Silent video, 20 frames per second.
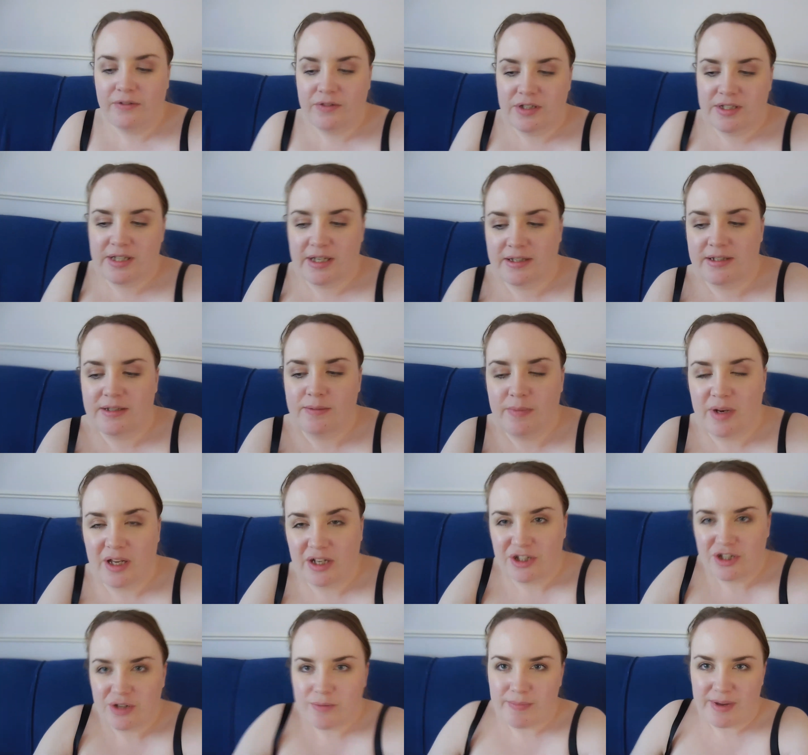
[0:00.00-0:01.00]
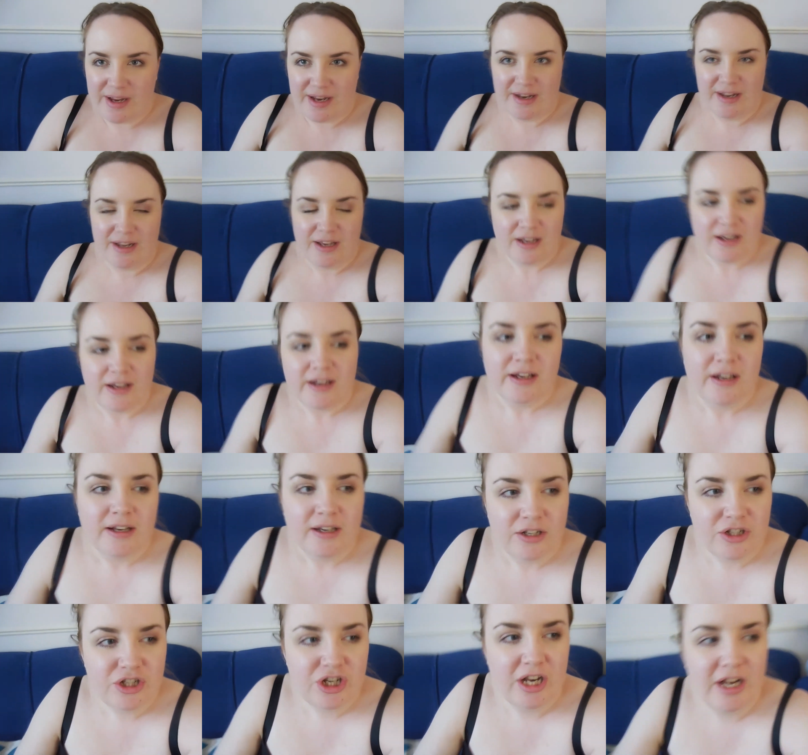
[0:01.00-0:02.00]
I've just had some lunch and been
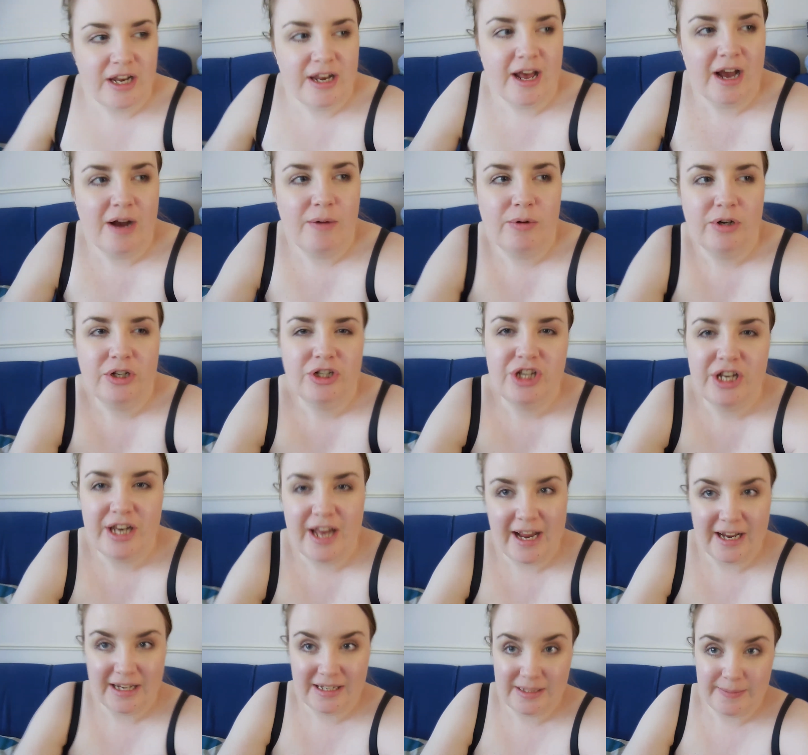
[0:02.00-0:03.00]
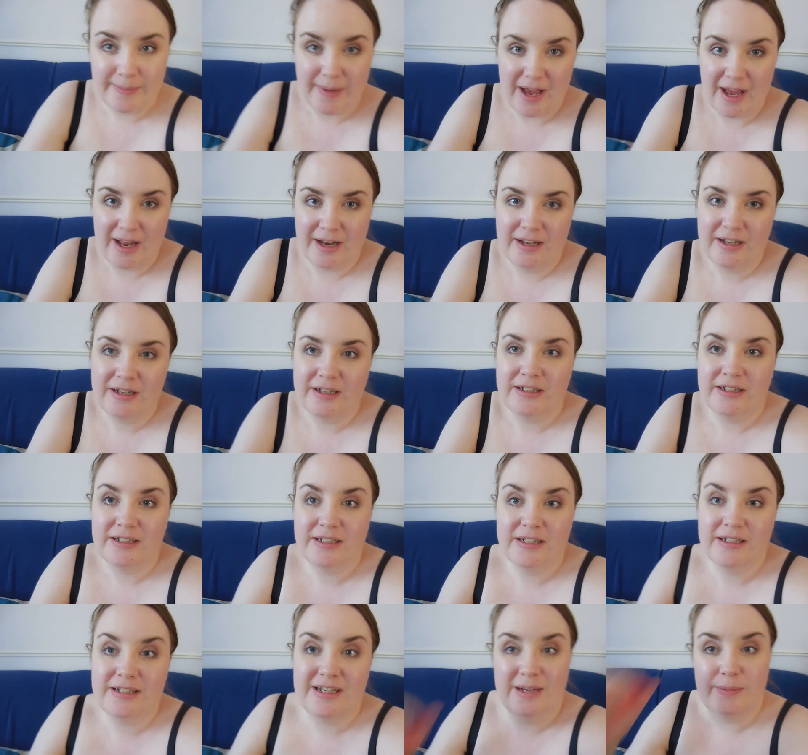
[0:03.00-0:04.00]
chilling out watching X-Men
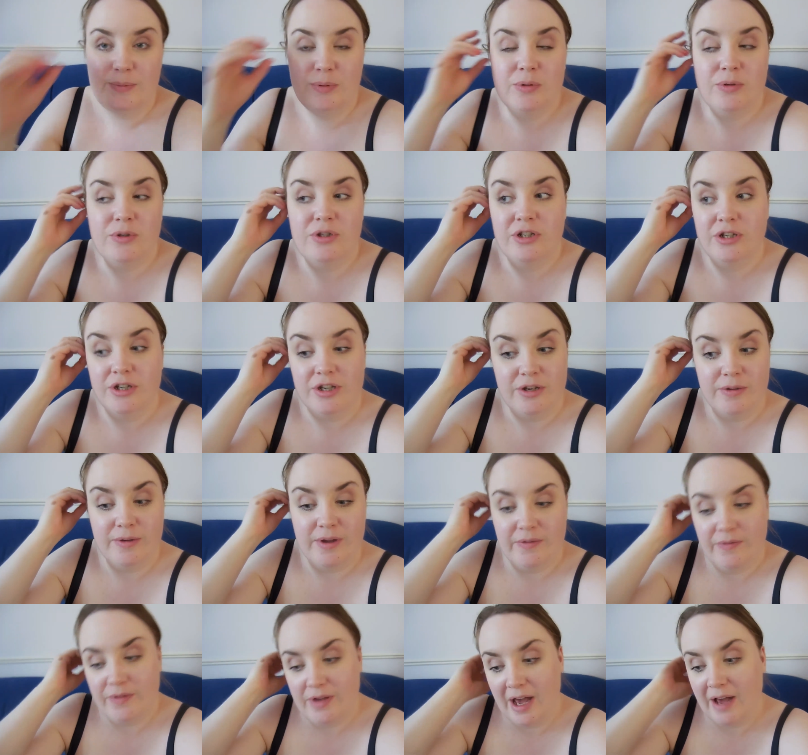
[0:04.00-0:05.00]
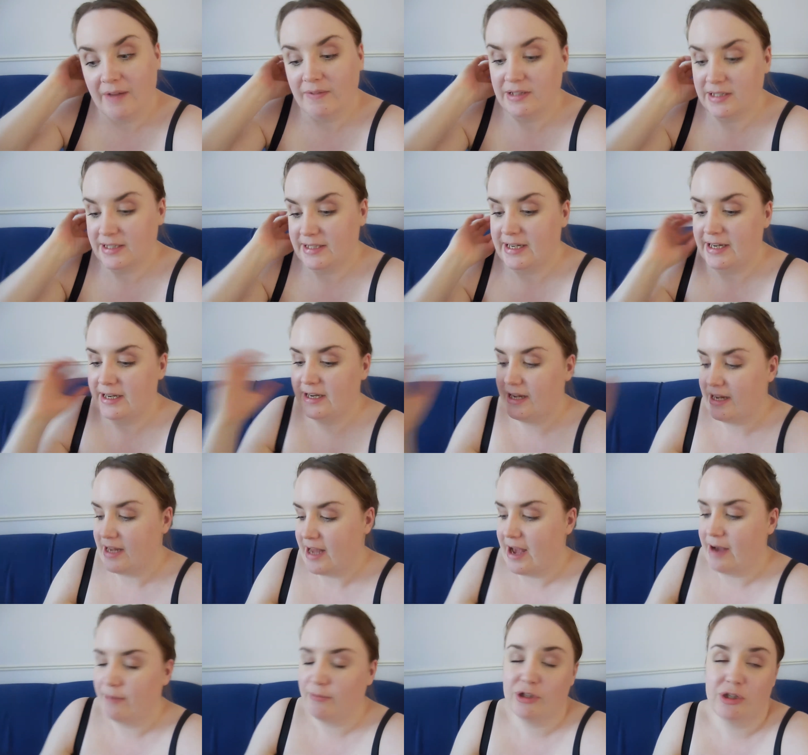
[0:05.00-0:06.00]
and Deadpool 2. If you haven't seen it
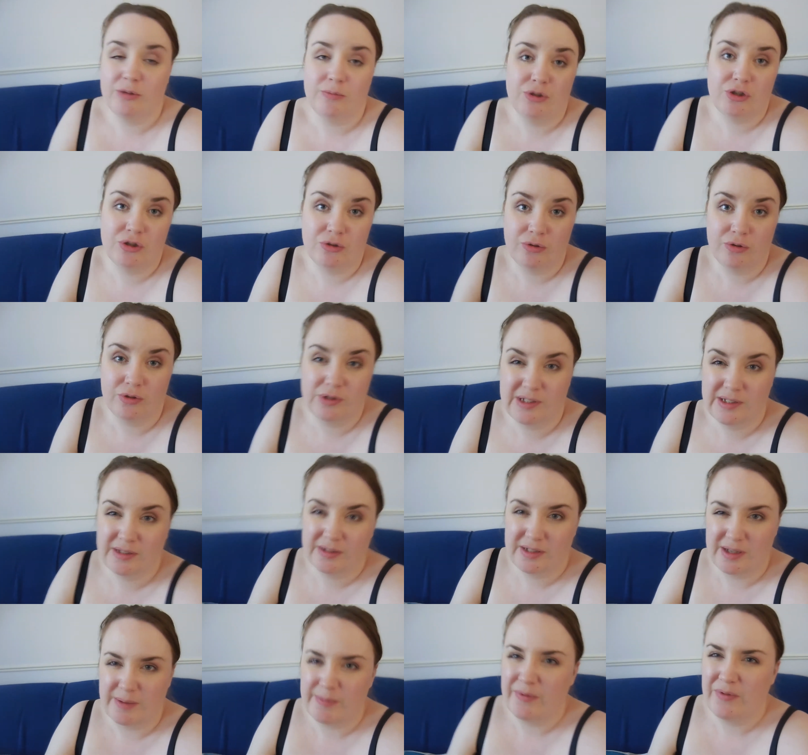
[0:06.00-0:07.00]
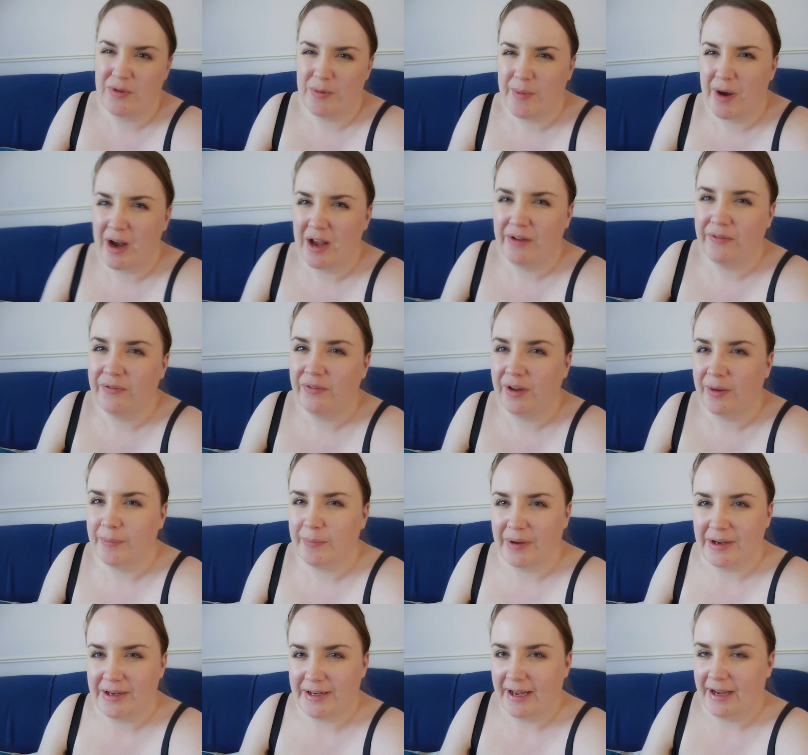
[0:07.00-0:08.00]
yet, which I'm sure some of you might have done
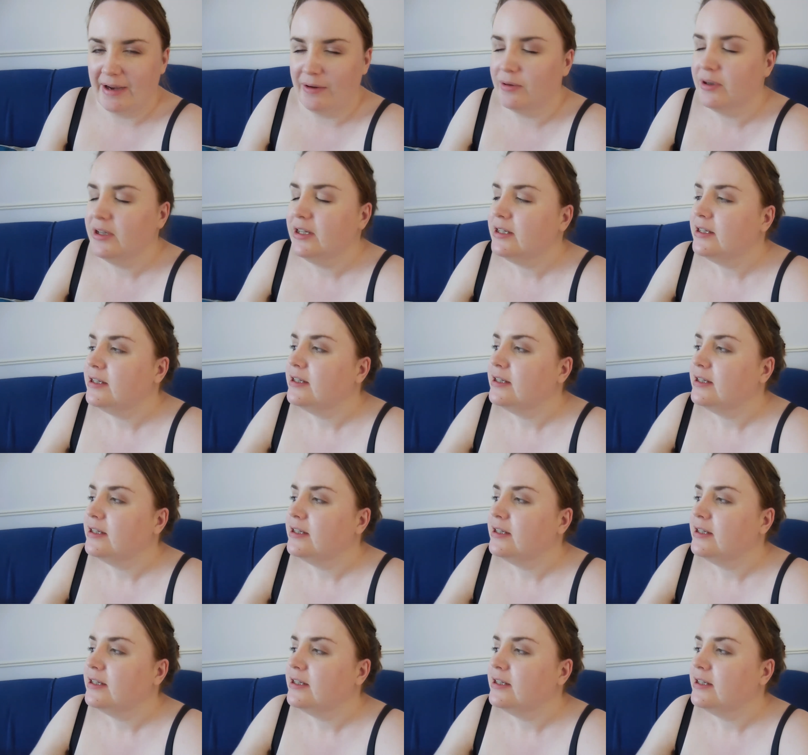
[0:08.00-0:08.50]
by now,